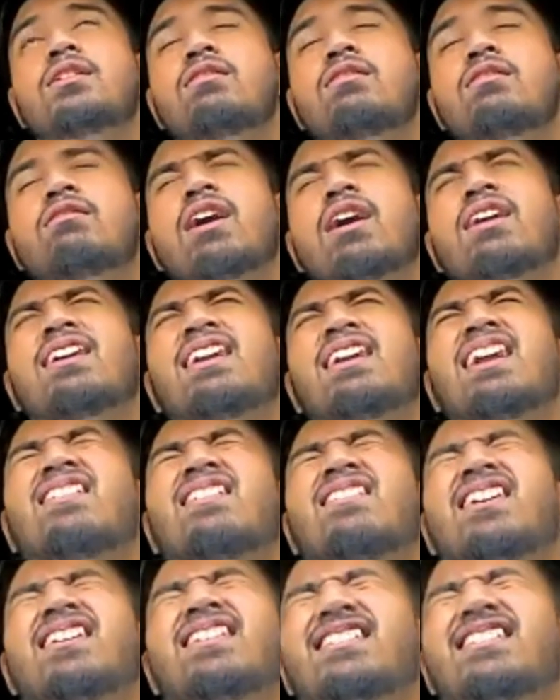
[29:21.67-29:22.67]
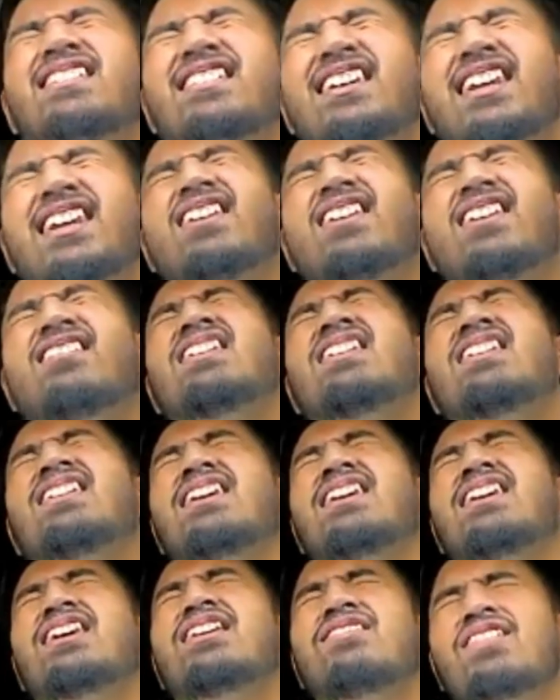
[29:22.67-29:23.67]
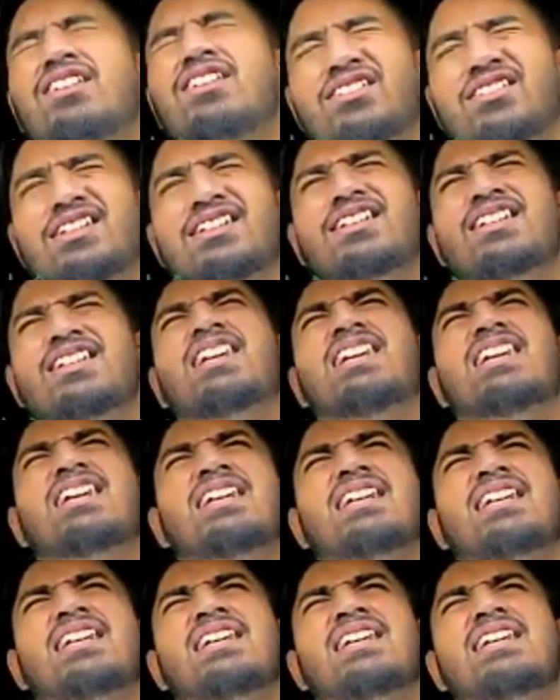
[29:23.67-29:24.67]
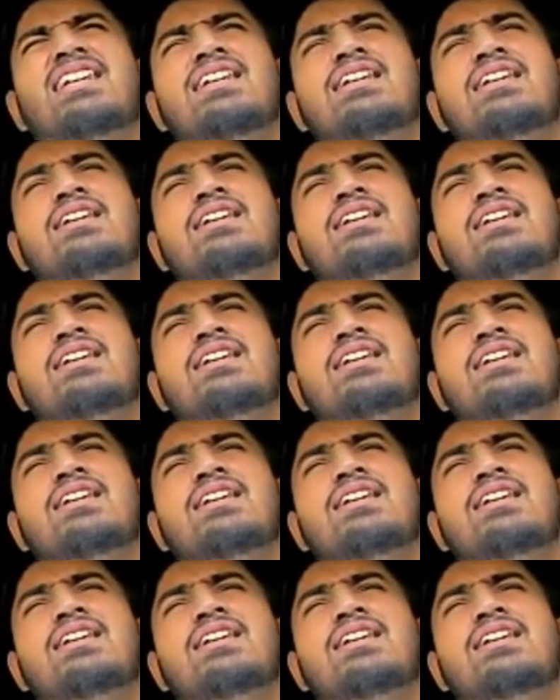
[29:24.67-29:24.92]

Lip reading: 1, 11, 11, 11, 13.